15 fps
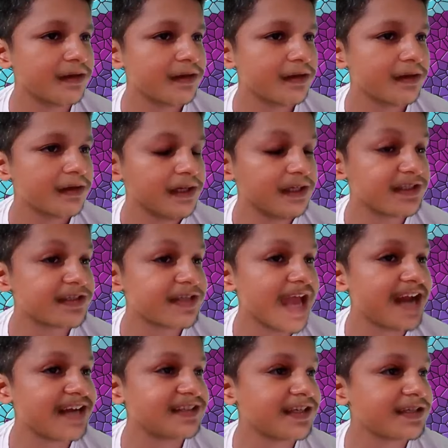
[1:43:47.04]
it's
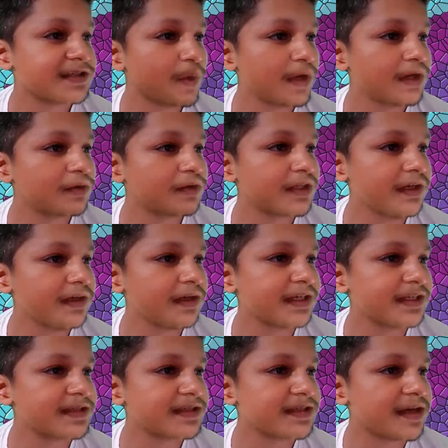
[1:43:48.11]
that just when you think
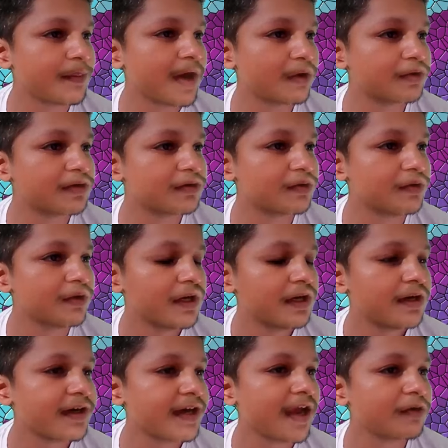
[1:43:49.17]
it's about to
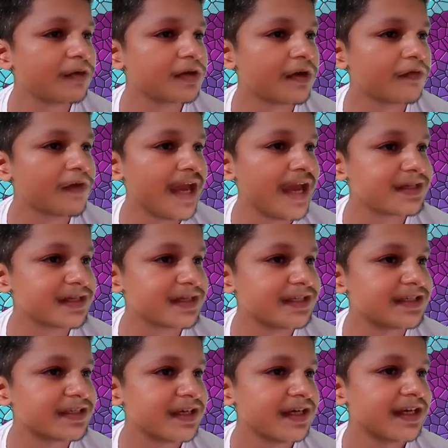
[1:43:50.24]
run out of gas,
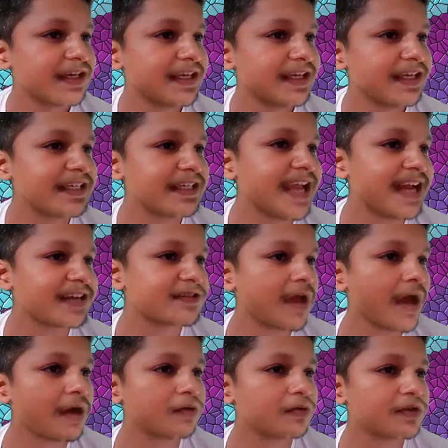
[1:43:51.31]
it's, it gets
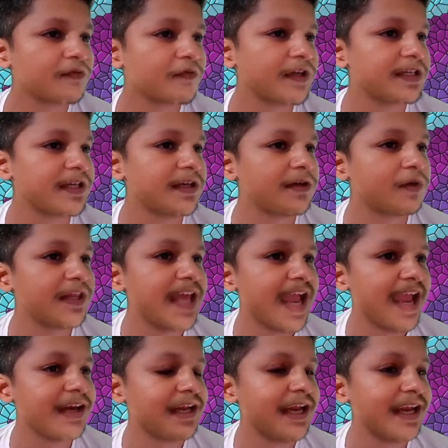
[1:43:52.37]
outfitted with
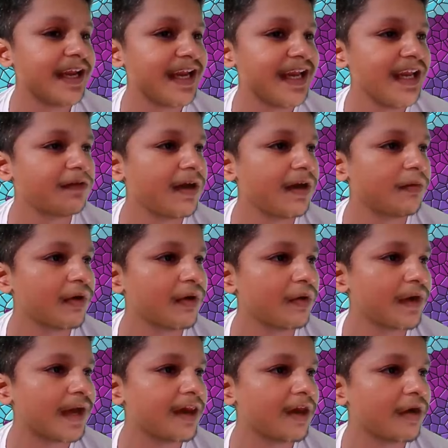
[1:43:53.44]
an even
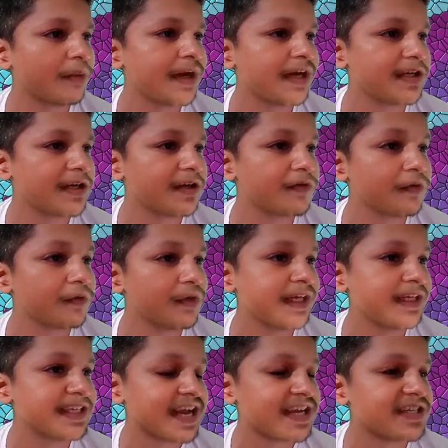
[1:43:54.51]
more elaborated fuel
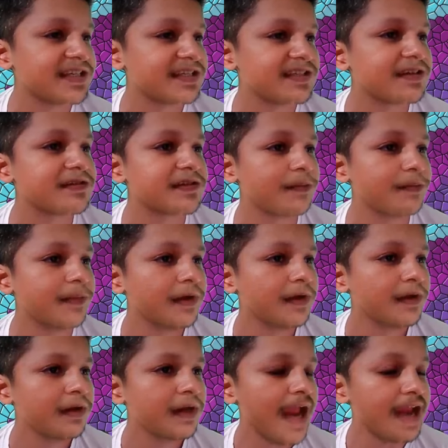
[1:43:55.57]
injection system.
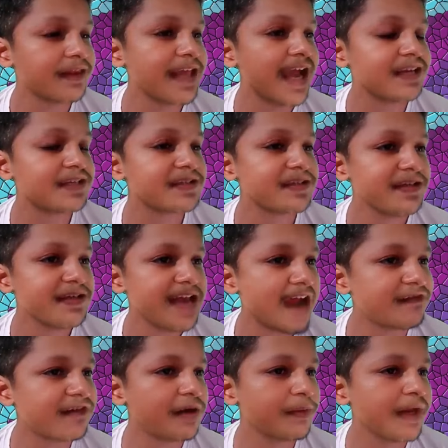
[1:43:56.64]
And that's
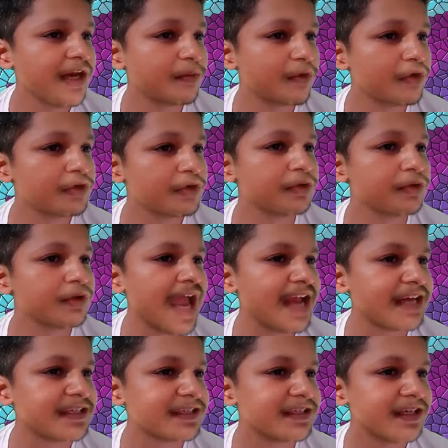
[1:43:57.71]
never been more true
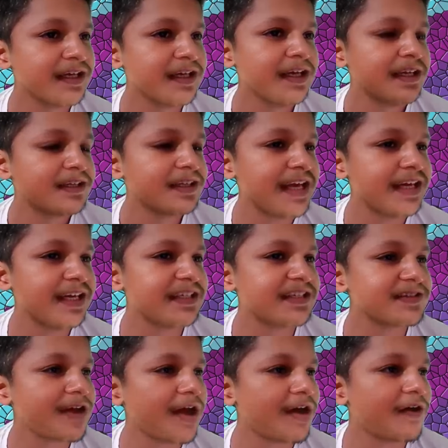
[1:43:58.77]
that than it
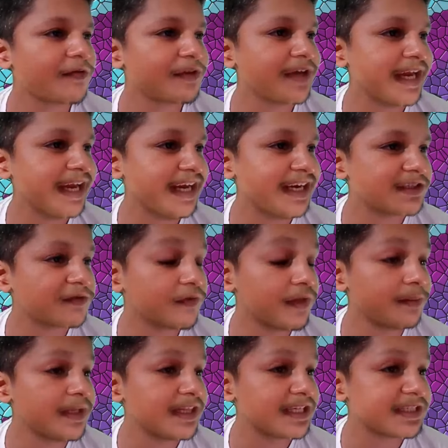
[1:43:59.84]
is of the eighth
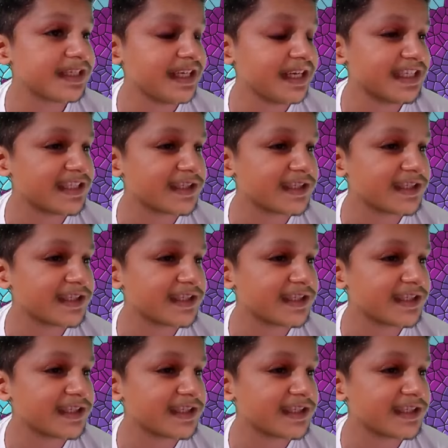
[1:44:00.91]
film in the series, The